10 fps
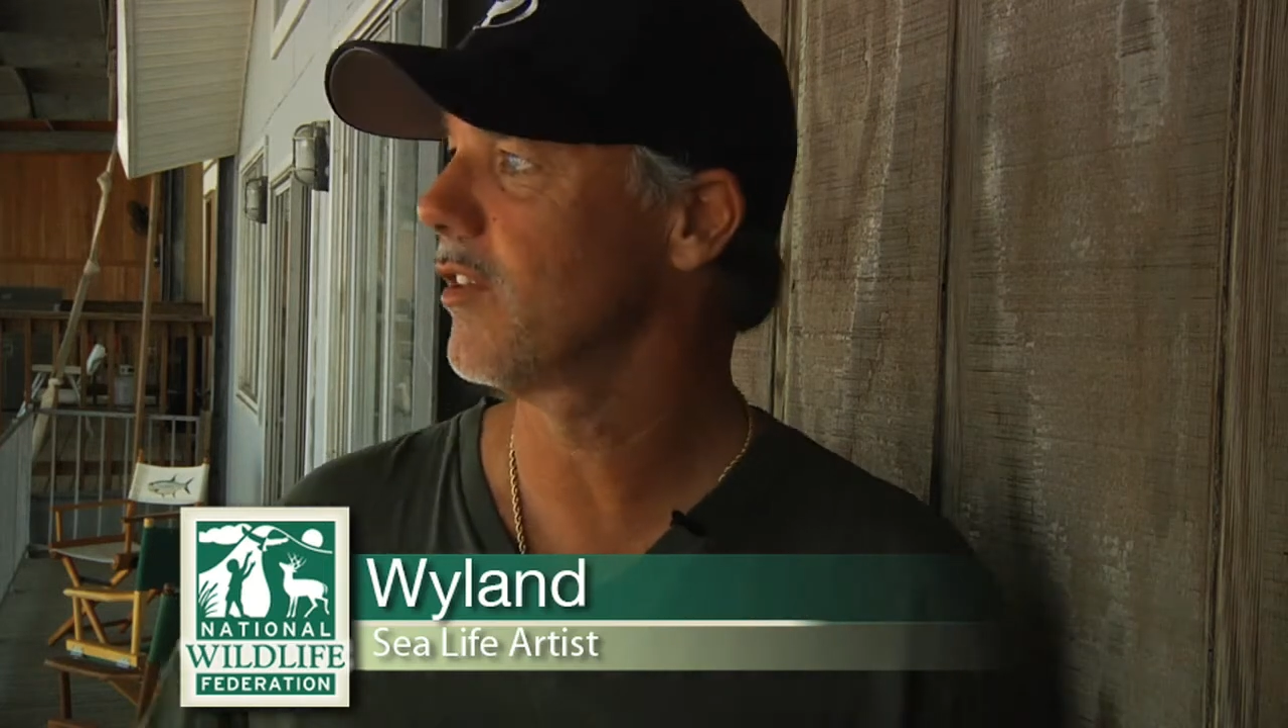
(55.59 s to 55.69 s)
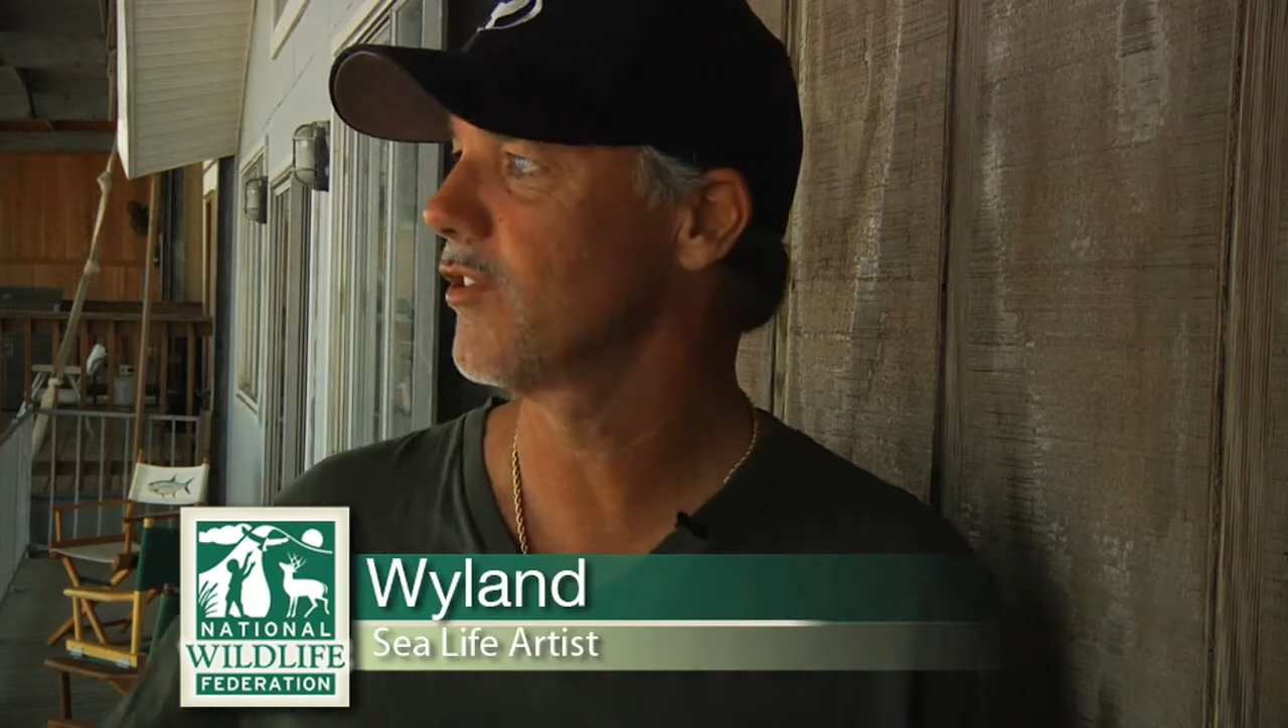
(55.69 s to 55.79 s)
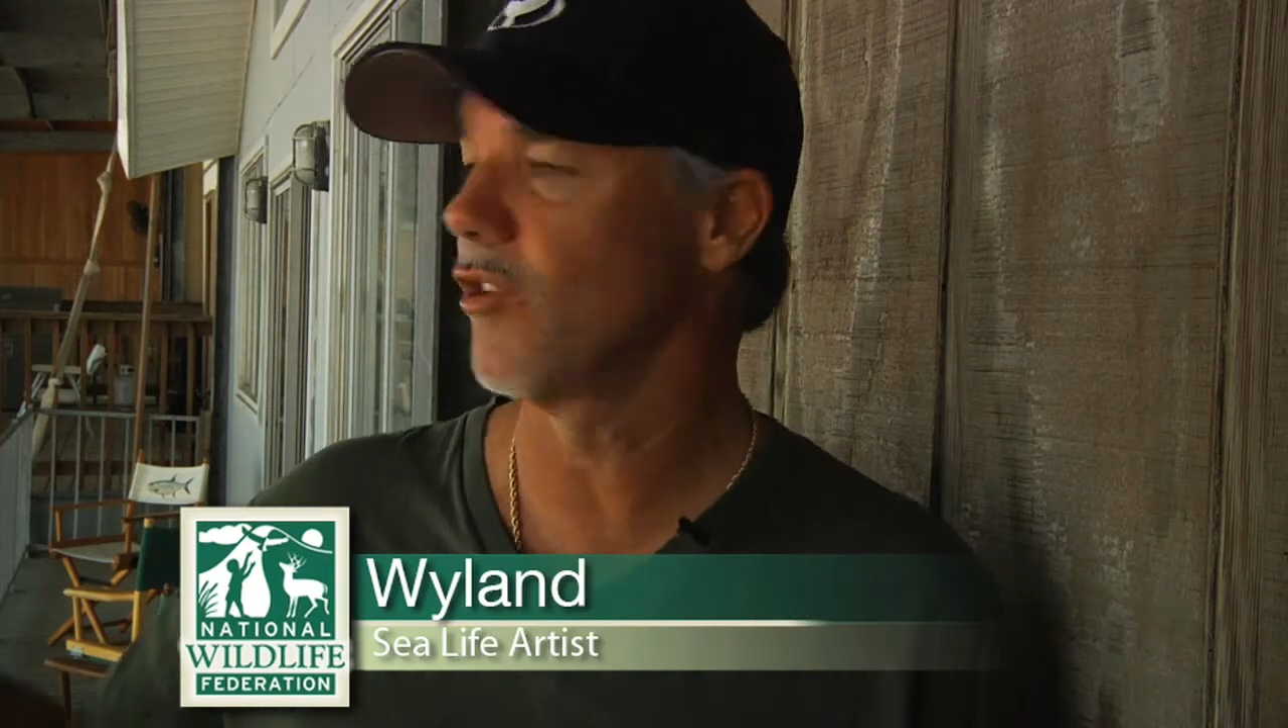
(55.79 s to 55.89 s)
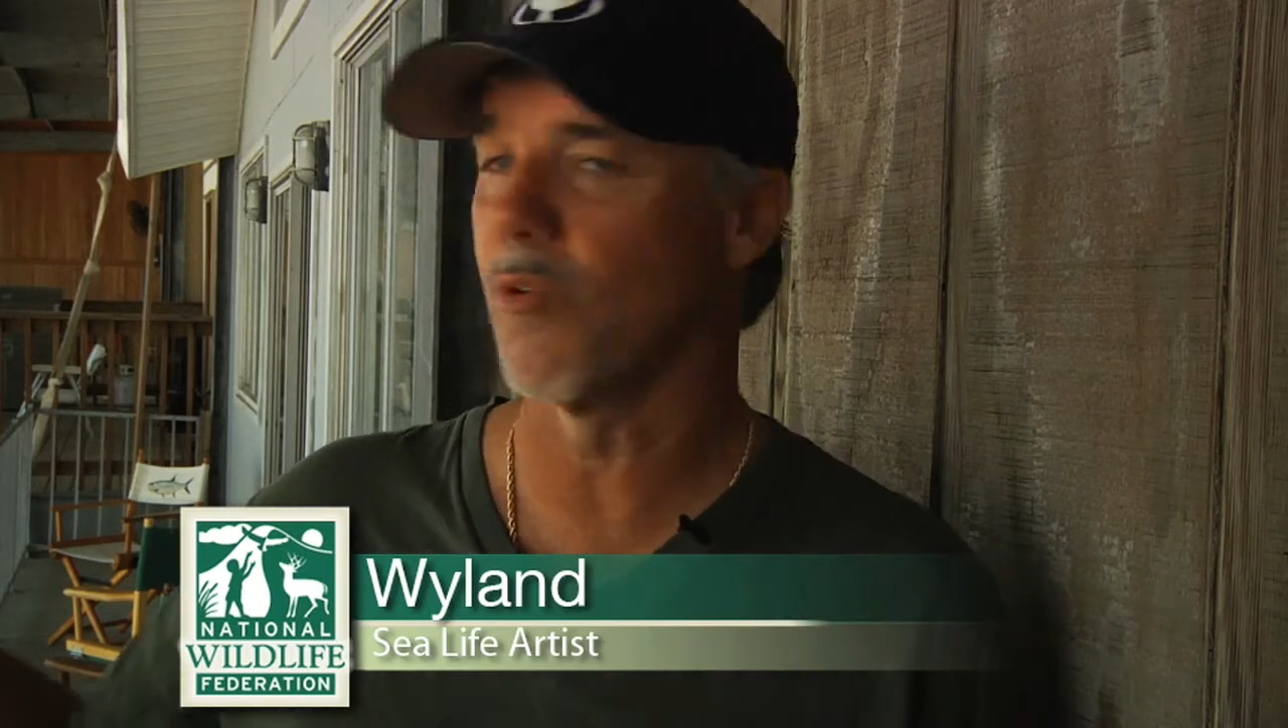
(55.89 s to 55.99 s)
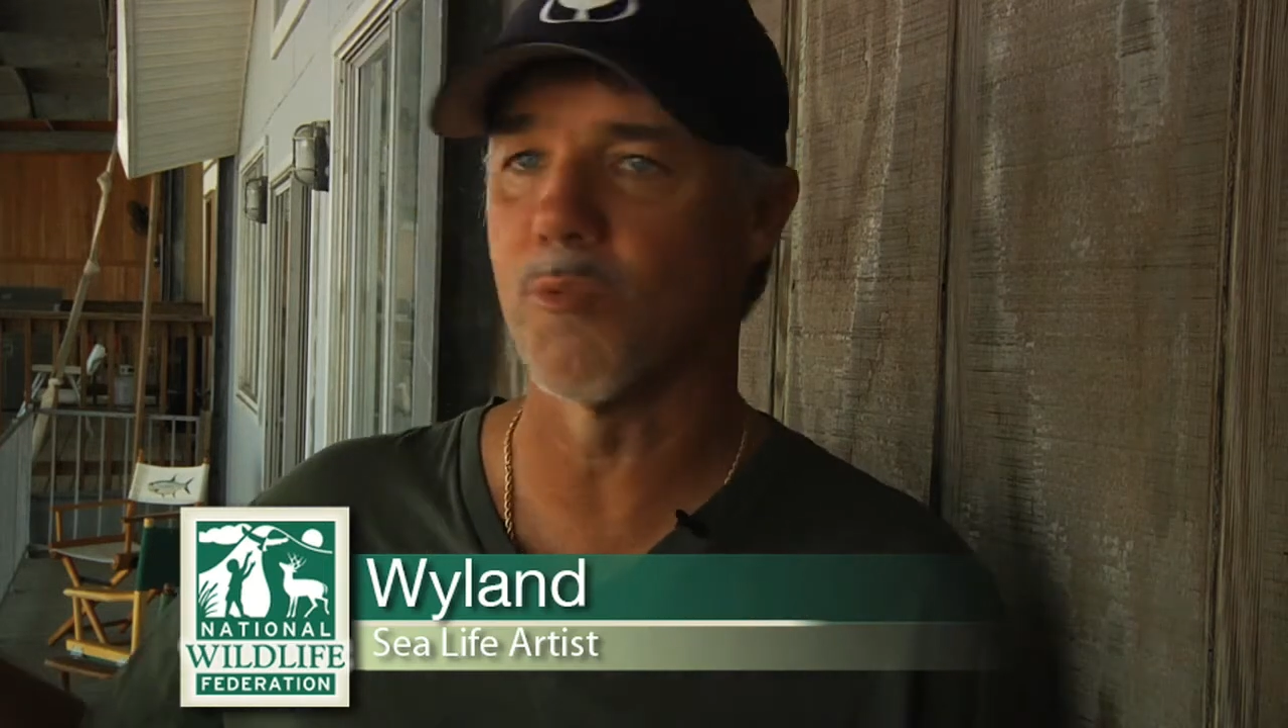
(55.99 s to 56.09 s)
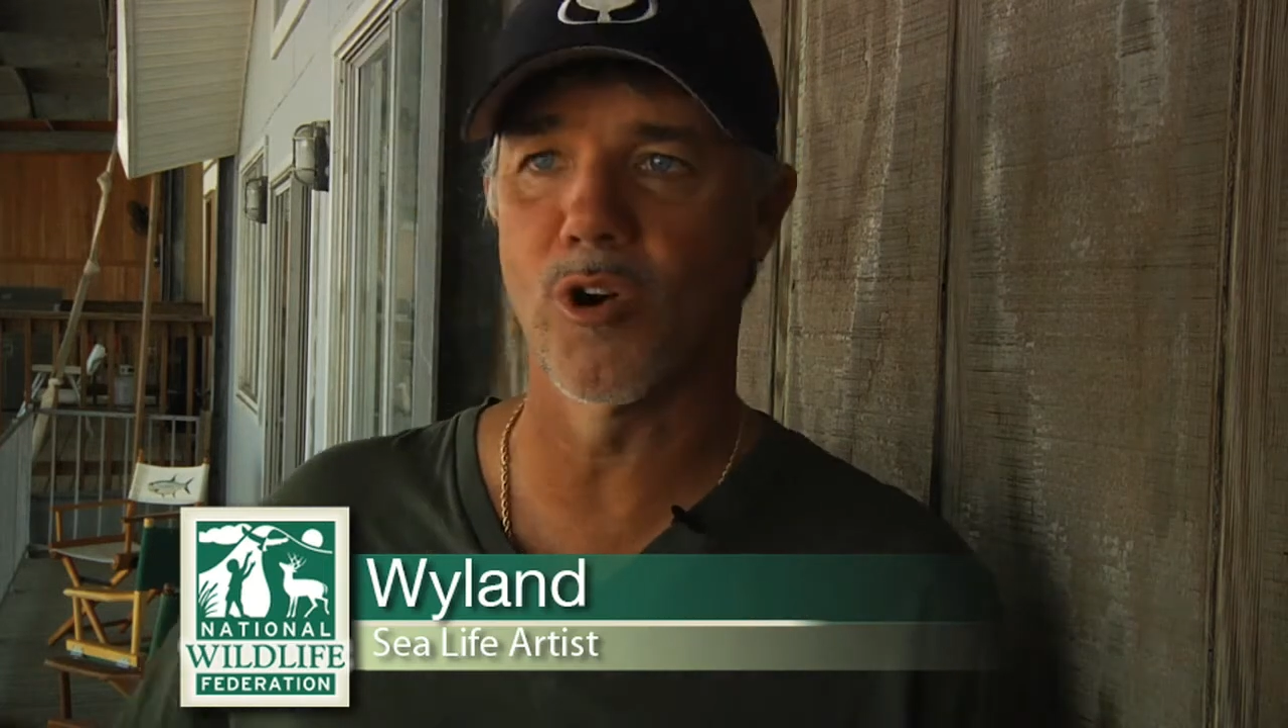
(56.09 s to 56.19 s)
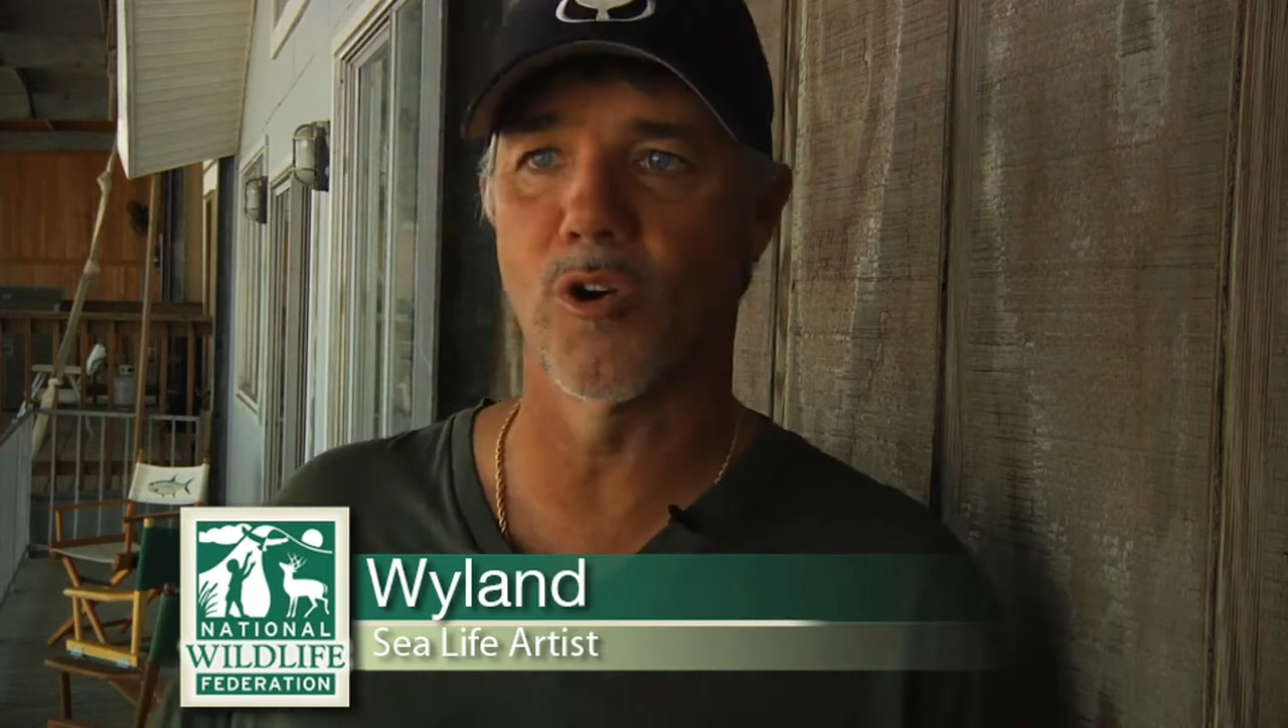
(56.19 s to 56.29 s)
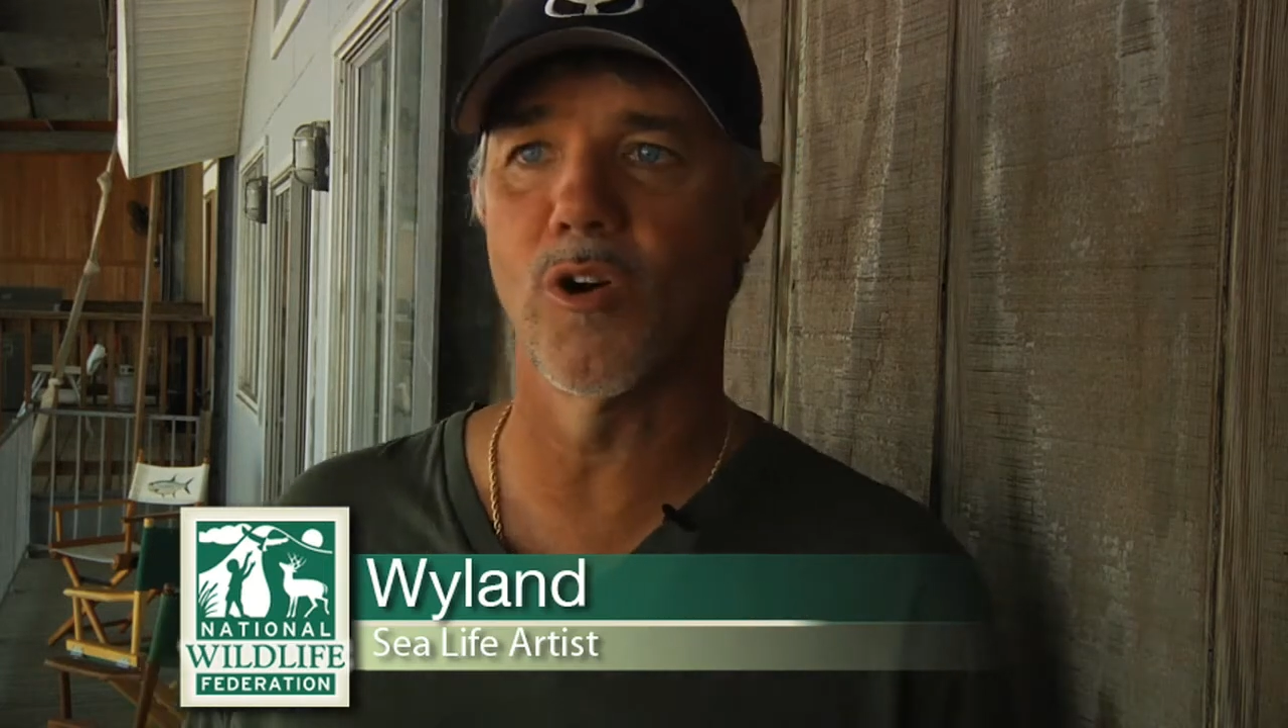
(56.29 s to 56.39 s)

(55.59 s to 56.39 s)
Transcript: there's no more